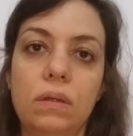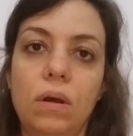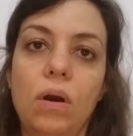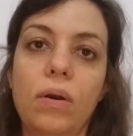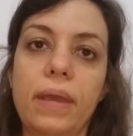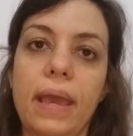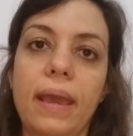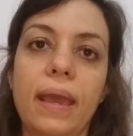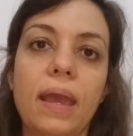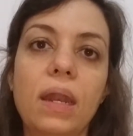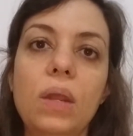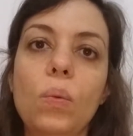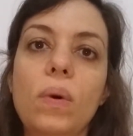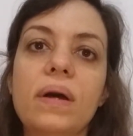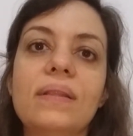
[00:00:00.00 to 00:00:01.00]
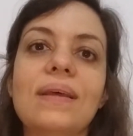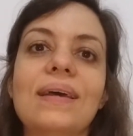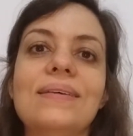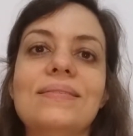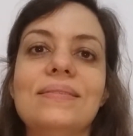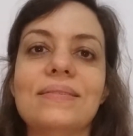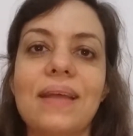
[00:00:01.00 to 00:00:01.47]
Okay, anyone that
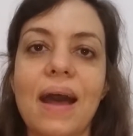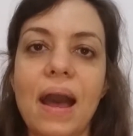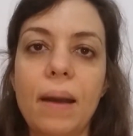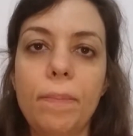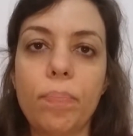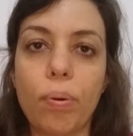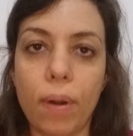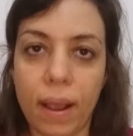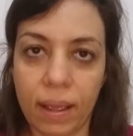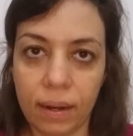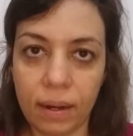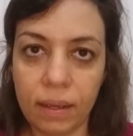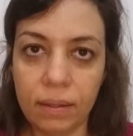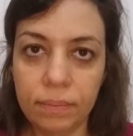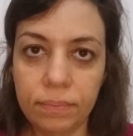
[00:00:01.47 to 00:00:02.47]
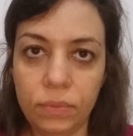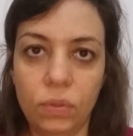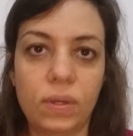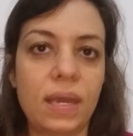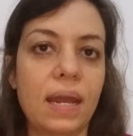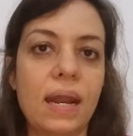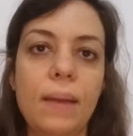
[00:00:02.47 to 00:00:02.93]
is not pregnant. You
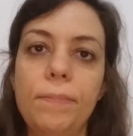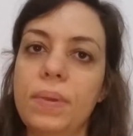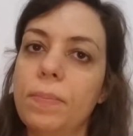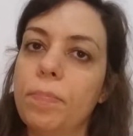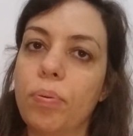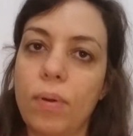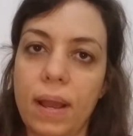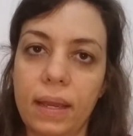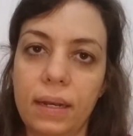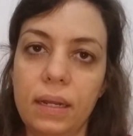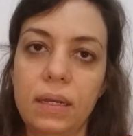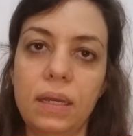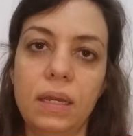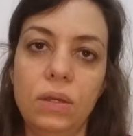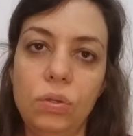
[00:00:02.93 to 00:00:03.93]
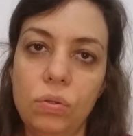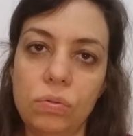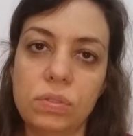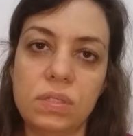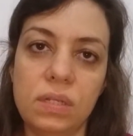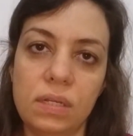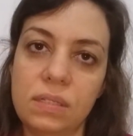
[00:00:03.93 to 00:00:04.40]
cannot be pregnant and
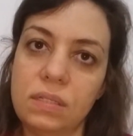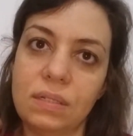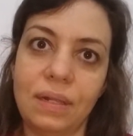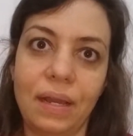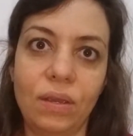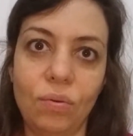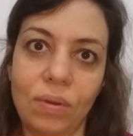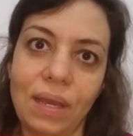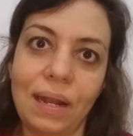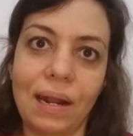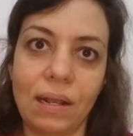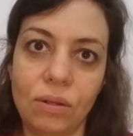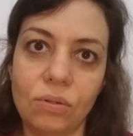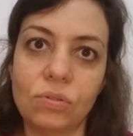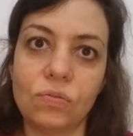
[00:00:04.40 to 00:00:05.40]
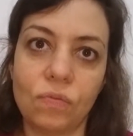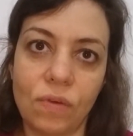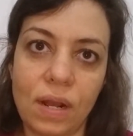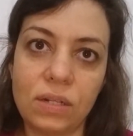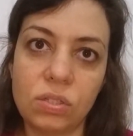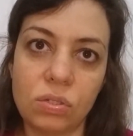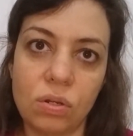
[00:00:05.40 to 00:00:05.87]
use this, like you cannot use
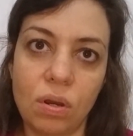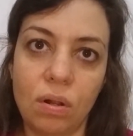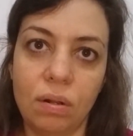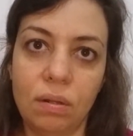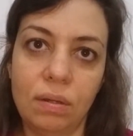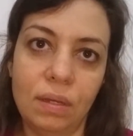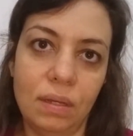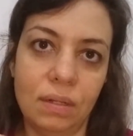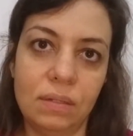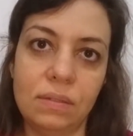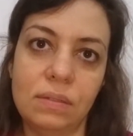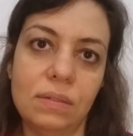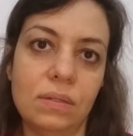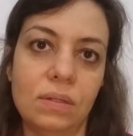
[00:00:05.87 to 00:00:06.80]
retinol and